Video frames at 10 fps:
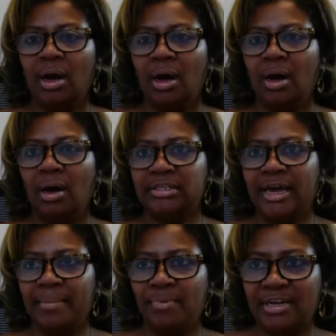uh,
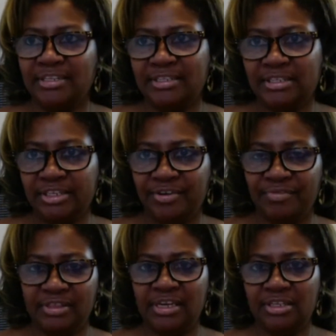type process,
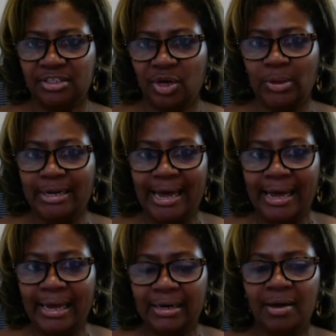everything is
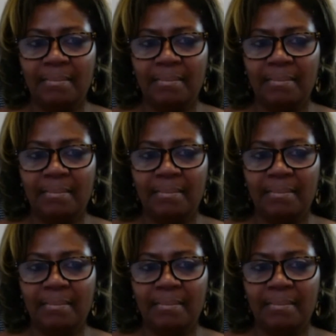online,